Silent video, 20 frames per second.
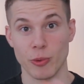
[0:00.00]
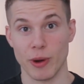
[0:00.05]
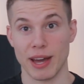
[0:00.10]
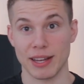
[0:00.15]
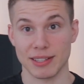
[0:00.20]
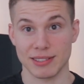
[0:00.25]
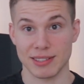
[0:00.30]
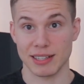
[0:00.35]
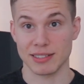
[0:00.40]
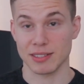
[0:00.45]

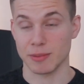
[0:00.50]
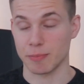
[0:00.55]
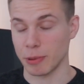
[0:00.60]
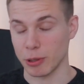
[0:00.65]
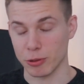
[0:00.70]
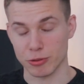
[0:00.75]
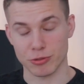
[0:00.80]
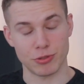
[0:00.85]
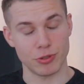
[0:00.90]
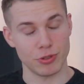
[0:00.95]
US as
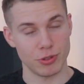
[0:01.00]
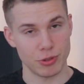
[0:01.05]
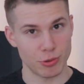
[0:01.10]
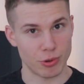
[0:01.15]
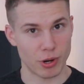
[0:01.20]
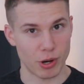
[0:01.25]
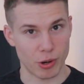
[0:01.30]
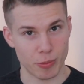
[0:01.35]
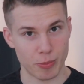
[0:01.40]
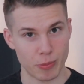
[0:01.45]
opposed to
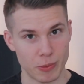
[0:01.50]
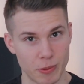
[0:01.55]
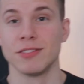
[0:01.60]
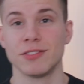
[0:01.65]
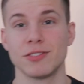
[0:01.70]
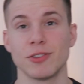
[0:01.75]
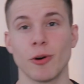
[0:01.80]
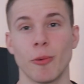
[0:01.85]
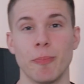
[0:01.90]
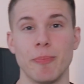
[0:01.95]
Europe.
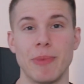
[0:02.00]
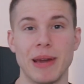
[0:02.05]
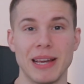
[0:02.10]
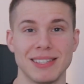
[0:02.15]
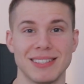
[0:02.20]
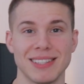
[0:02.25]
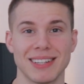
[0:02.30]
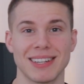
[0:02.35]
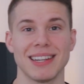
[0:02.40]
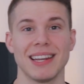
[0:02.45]
So
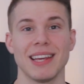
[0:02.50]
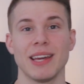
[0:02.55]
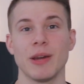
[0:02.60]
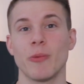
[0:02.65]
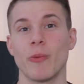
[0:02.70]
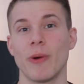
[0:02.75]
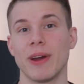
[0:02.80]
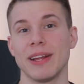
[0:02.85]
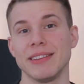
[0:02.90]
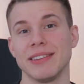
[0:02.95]
basically,
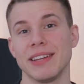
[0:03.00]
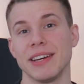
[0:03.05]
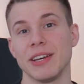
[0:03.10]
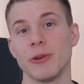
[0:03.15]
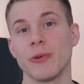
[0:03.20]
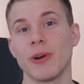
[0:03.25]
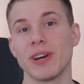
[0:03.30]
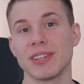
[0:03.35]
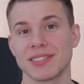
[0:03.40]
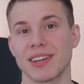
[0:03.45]
when the
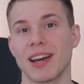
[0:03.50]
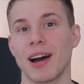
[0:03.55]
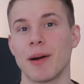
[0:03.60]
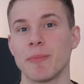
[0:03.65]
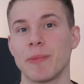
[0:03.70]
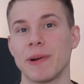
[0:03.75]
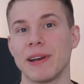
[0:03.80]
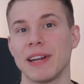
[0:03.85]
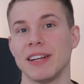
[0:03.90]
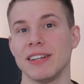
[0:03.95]
US
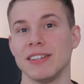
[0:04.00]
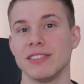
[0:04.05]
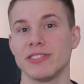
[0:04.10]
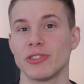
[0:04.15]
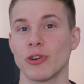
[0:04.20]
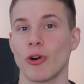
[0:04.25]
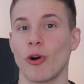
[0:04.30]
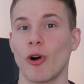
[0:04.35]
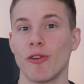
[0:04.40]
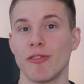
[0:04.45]

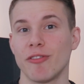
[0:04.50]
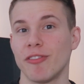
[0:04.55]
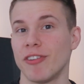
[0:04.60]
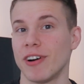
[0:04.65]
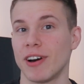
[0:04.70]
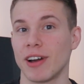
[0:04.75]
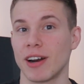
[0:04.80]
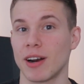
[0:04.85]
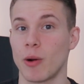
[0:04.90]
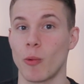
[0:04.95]
companies
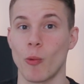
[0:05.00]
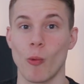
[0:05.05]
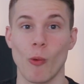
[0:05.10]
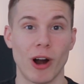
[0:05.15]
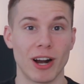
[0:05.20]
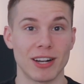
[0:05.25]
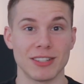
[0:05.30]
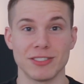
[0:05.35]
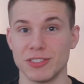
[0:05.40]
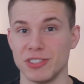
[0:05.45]
offer a
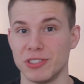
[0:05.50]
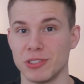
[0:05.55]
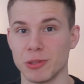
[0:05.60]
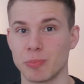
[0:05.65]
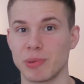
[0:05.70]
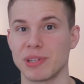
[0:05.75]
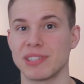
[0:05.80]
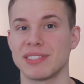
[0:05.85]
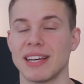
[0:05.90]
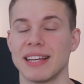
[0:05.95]
1 to
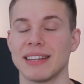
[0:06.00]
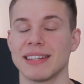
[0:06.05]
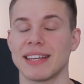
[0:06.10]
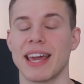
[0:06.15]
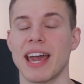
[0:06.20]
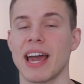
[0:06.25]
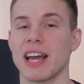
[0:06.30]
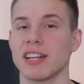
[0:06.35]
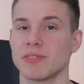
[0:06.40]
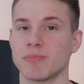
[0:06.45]
2%
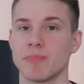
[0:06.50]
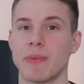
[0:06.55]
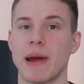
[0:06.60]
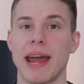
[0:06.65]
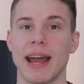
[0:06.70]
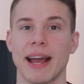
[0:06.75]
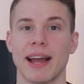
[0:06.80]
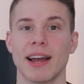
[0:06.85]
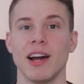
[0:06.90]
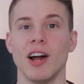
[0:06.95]

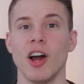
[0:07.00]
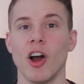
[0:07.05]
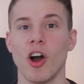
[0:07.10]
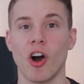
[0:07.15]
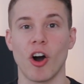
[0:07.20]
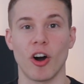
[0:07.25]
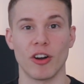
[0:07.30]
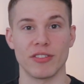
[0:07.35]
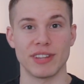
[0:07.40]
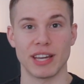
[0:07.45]
cashback
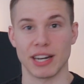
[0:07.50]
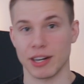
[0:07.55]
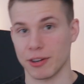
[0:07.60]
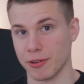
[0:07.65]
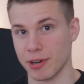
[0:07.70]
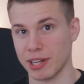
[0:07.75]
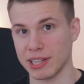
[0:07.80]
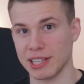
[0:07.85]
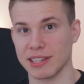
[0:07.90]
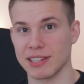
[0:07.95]
on their
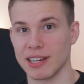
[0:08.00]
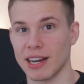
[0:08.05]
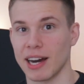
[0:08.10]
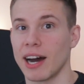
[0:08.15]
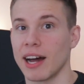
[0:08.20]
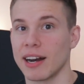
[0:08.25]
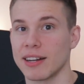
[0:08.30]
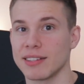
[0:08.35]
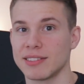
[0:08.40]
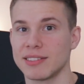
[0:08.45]
credit
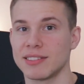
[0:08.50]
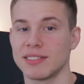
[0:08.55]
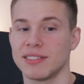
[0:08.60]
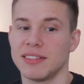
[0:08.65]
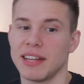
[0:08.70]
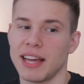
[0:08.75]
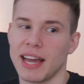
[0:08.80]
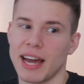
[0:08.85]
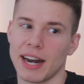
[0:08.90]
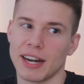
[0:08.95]
cards,
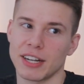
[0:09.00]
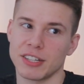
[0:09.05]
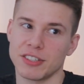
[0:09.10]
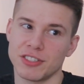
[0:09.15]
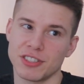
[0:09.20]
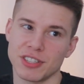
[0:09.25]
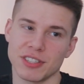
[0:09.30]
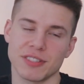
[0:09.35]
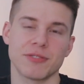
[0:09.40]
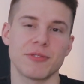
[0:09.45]
they are
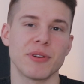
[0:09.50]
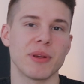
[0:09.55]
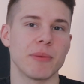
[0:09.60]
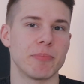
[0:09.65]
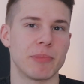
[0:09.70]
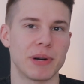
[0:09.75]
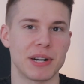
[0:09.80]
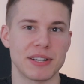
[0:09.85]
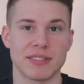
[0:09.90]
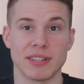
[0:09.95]
just
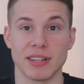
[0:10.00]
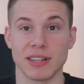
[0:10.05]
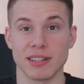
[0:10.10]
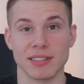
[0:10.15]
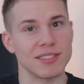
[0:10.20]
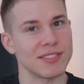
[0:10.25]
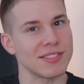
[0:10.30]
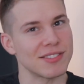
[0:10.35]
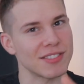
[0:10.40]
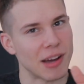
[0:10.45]
reimbursing
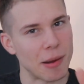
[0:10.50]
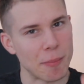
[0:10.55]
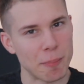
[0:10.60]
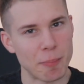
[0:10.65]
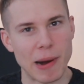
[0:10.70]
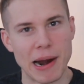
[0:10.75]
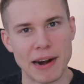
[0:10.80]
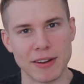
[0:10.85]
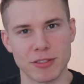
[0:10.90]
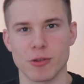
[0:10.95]
some
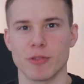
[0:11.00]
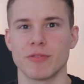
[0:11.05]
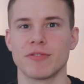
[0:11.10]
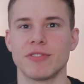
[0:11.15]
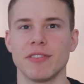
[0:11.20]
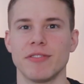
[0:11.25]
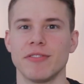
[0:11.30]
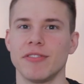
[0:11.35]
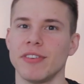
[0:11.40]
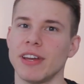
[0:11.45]
part of
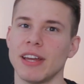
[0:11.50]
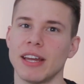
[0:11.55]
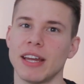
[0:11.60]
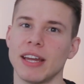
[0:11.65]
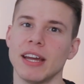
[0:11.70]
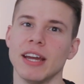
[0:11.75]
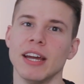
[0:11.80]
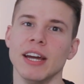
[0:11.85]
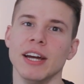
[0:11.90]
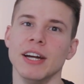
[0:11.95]
the fee